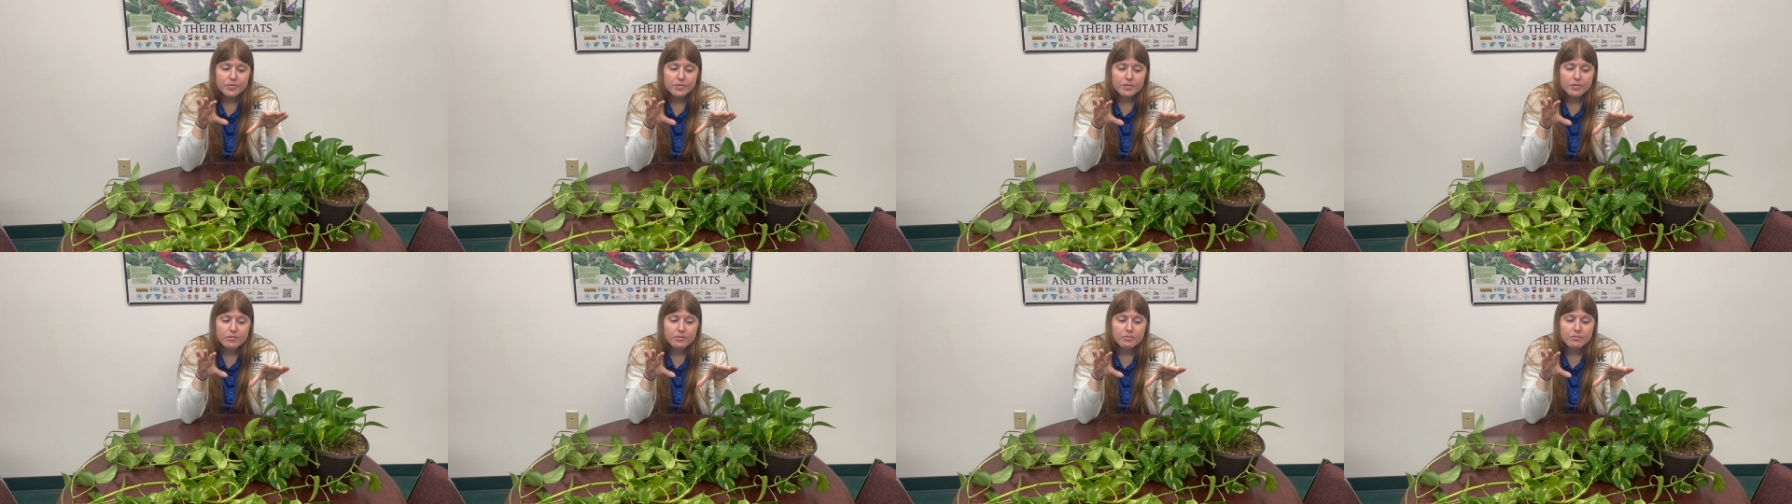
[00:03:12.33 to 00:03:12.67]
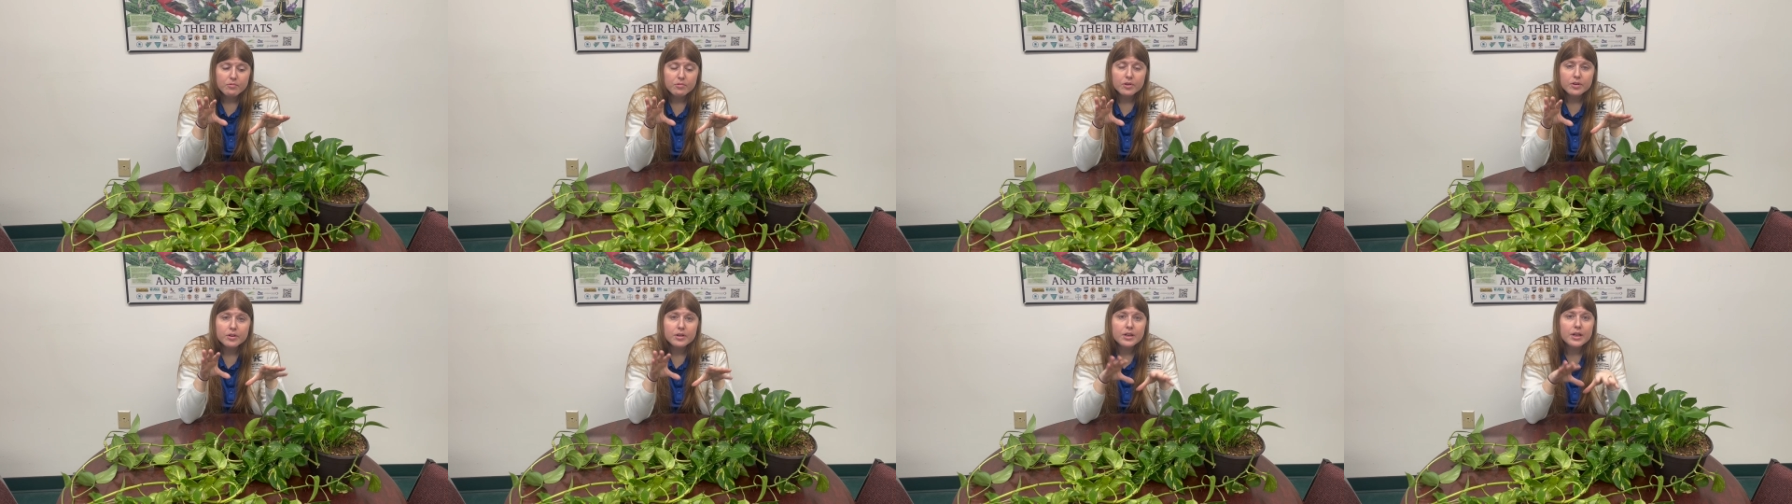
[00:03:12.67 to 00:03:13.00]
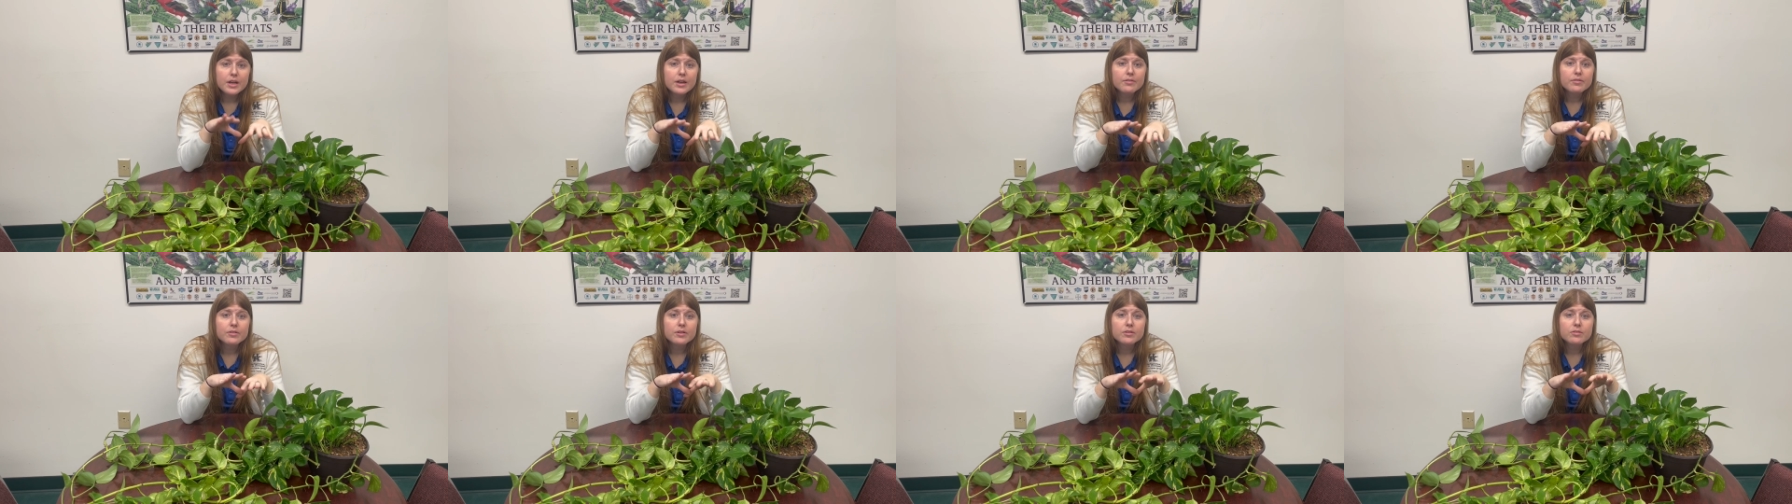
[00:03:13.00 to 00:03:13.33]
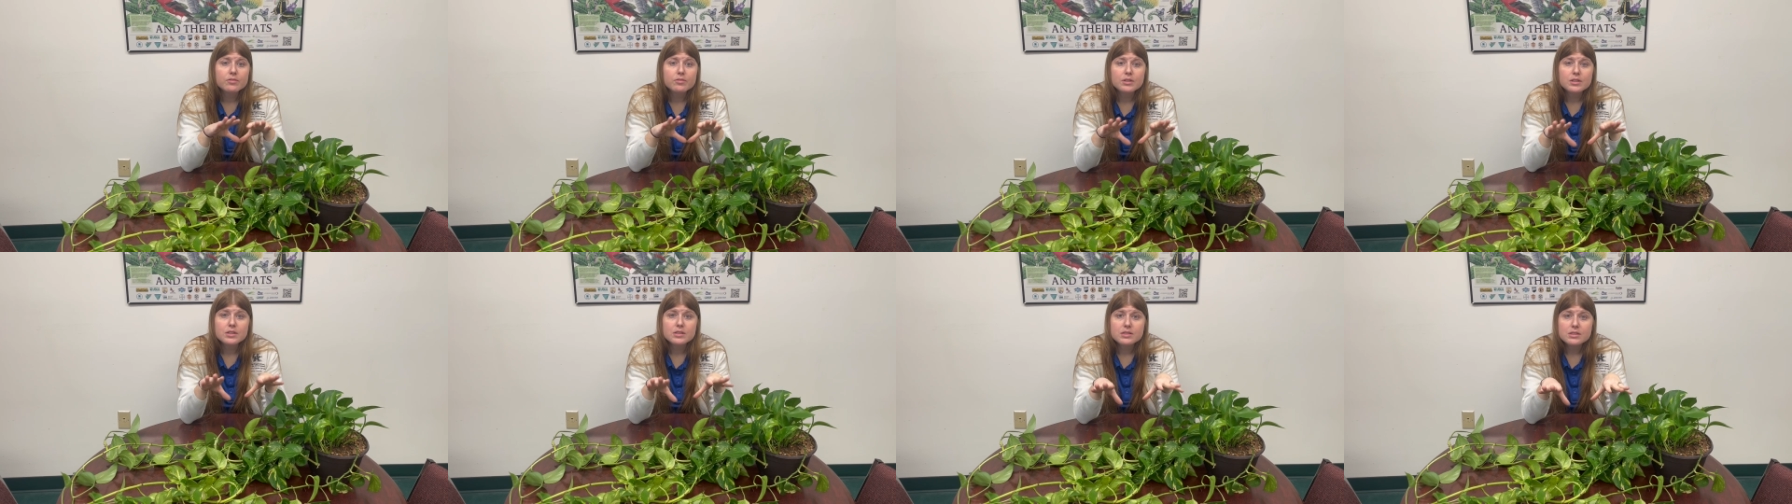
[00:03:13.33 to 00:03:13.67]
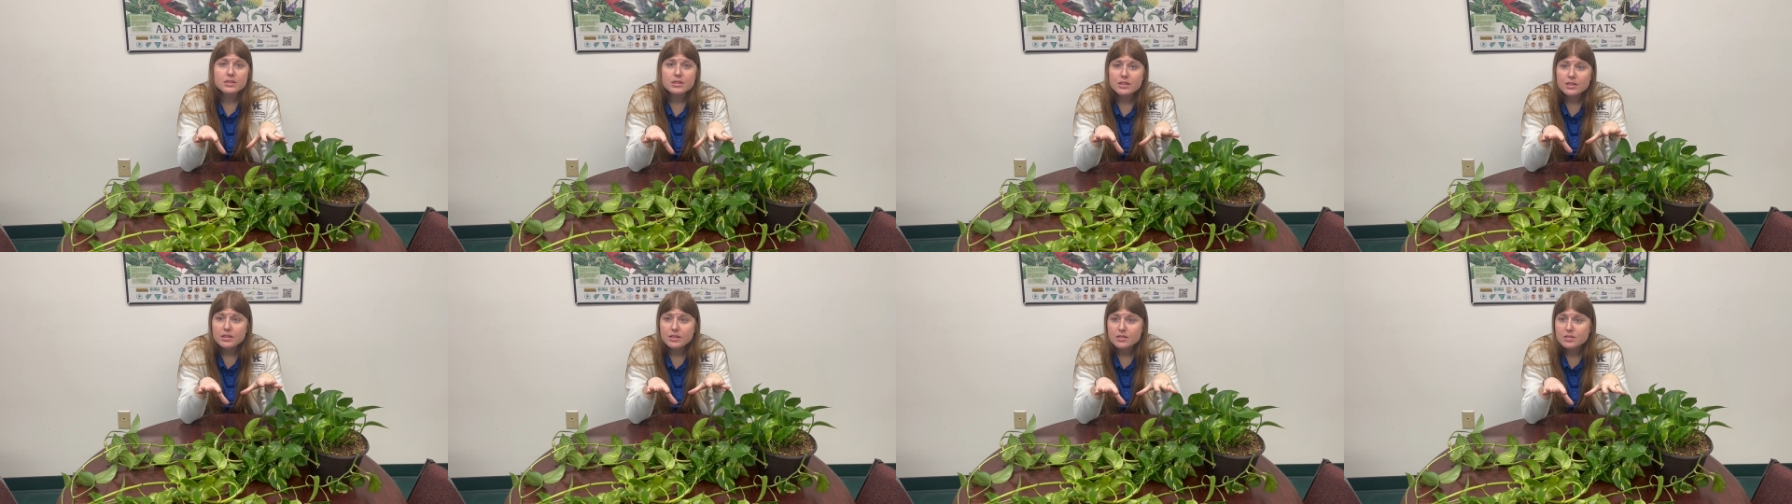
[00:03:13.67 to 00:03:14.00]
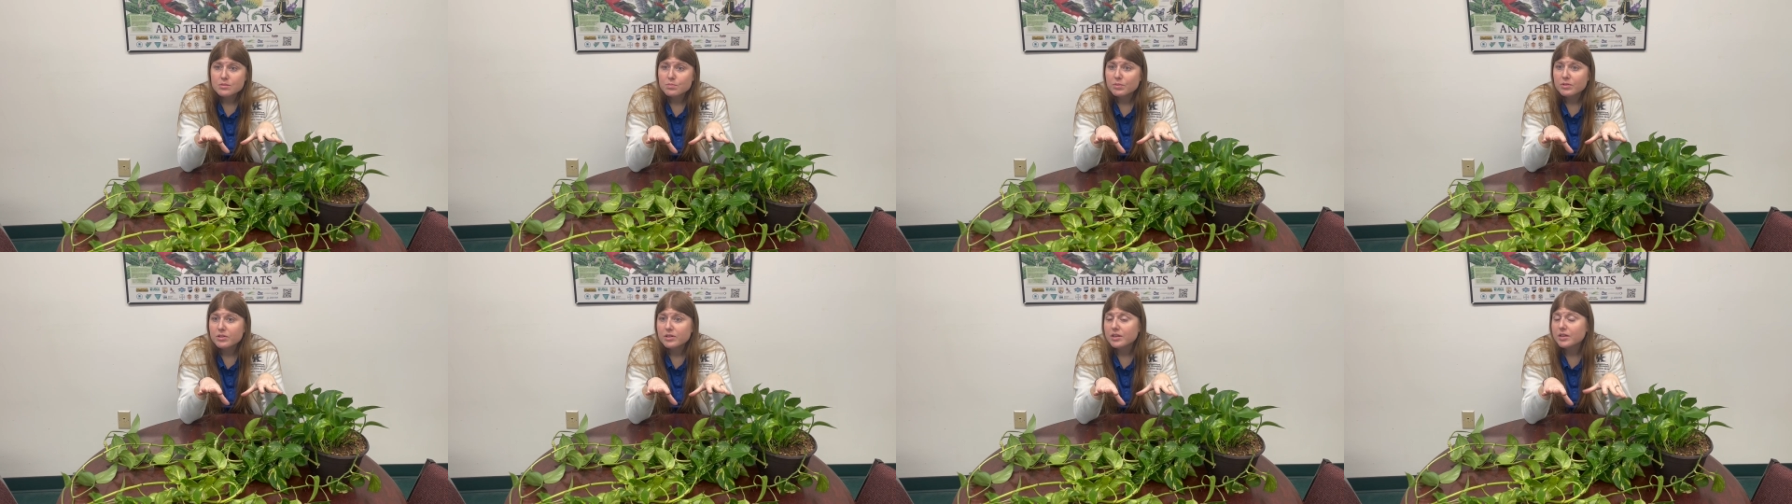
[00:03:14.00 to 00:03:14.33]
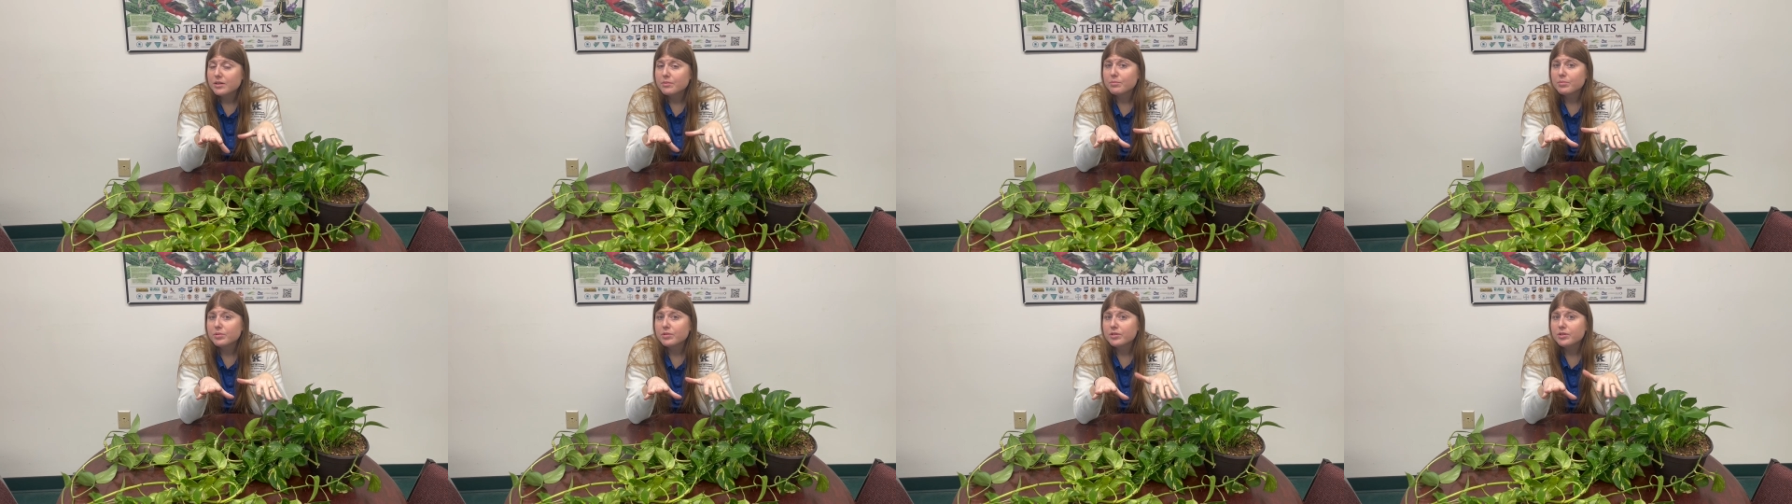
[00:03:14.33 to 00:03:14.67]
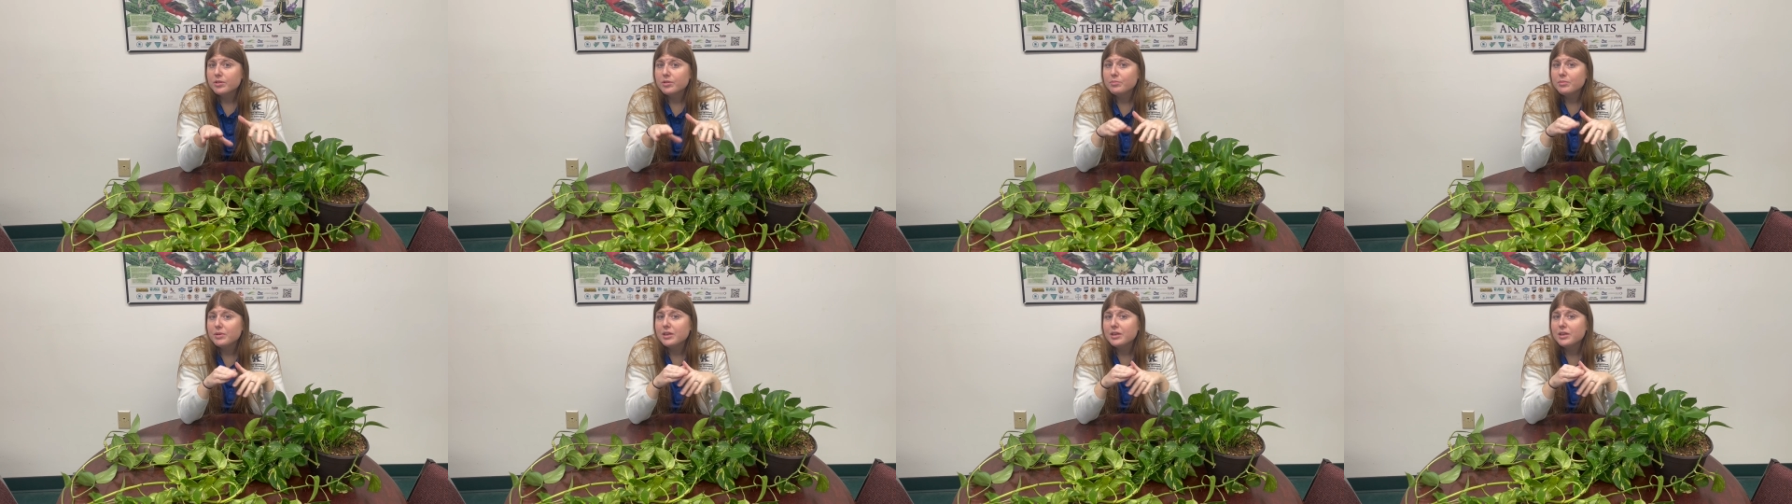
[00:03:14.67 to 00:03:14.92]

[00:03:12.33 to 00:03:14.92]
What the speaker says: we're never going to see this plant bloom